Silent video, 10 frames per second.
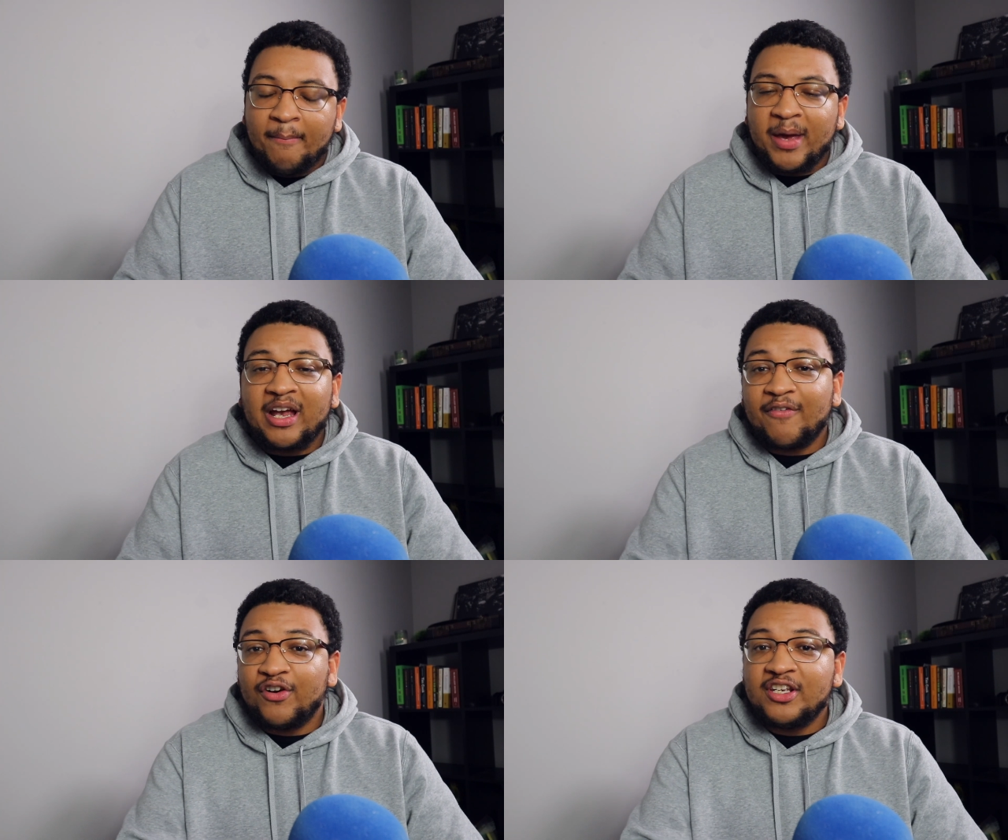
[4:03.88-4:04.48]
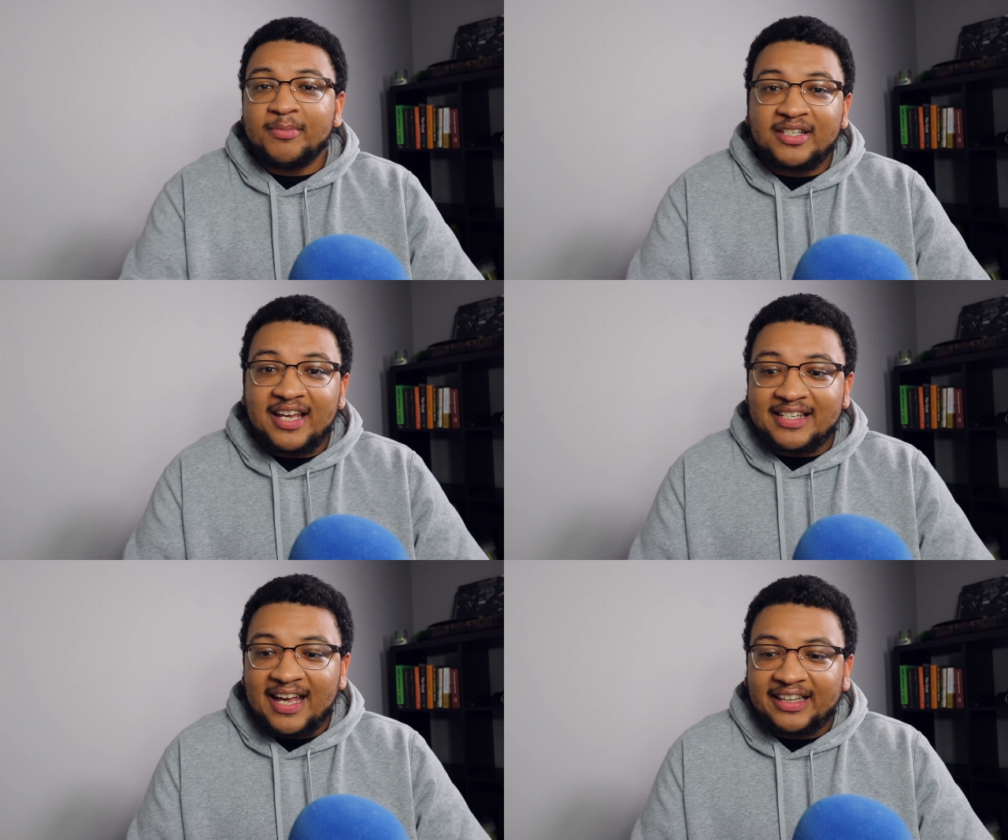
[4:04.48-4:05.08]
make up for his
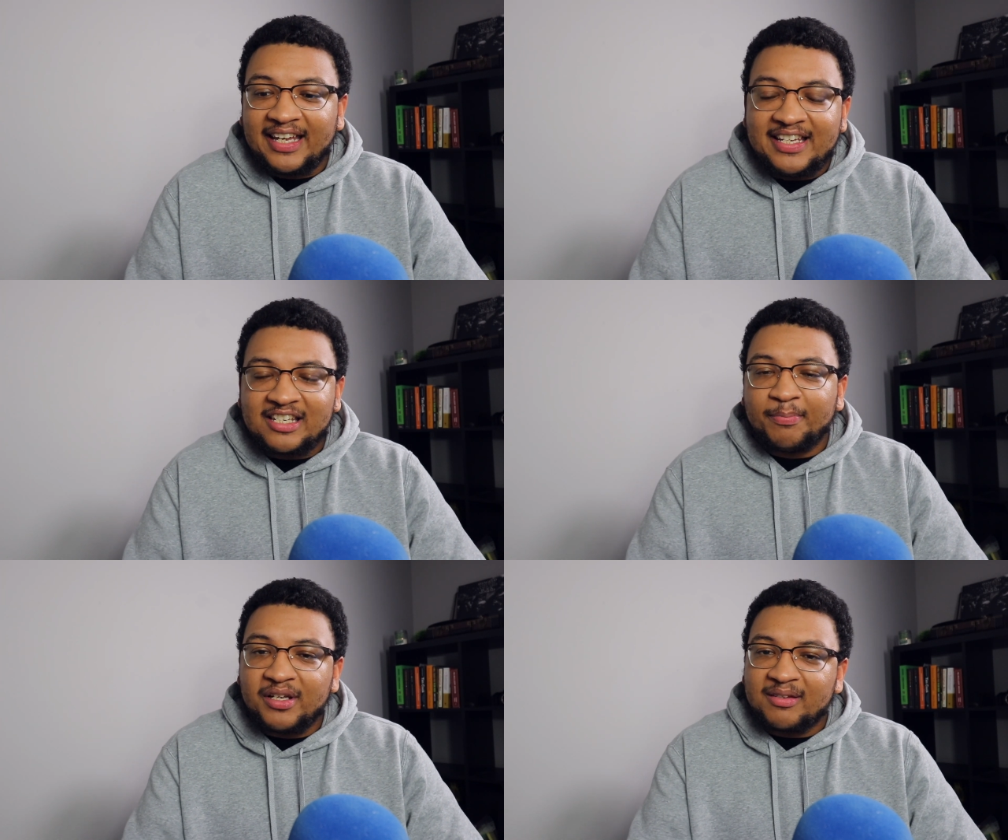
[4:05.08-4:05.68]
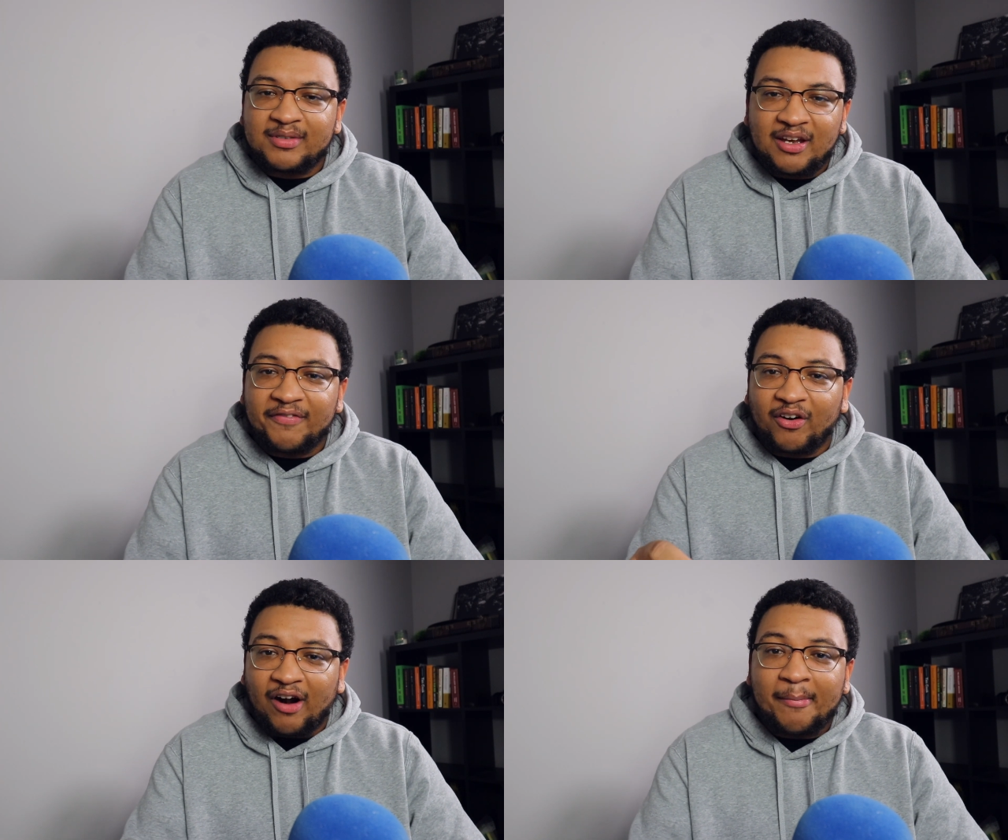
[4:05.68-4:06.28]
mistakes. I think he just puts himself
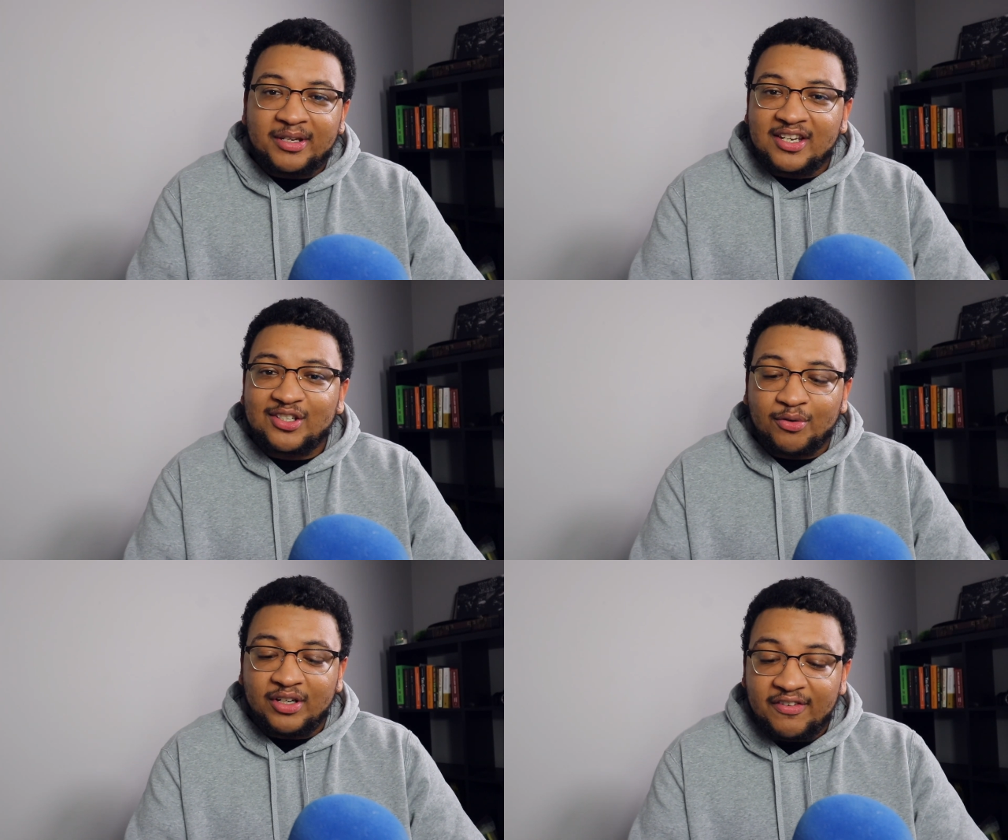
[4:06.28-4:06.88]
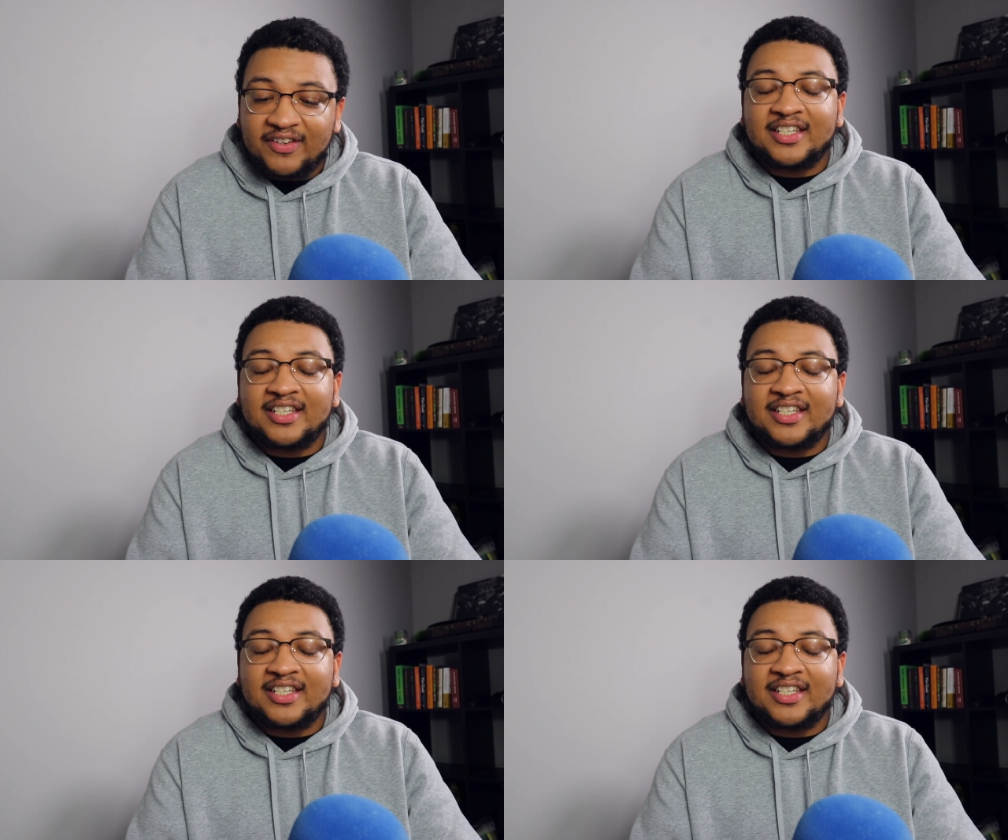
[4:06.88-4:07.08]
in the right position on defense.